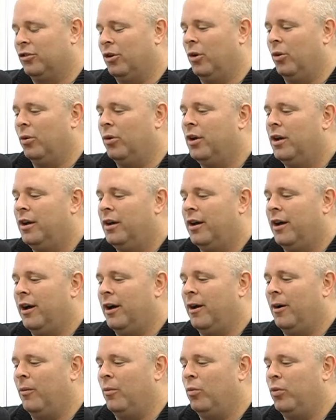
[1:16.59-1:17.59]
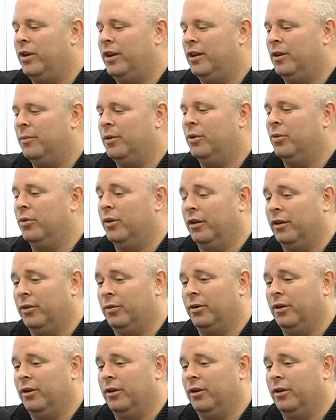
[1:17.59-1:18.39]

So we need to be really,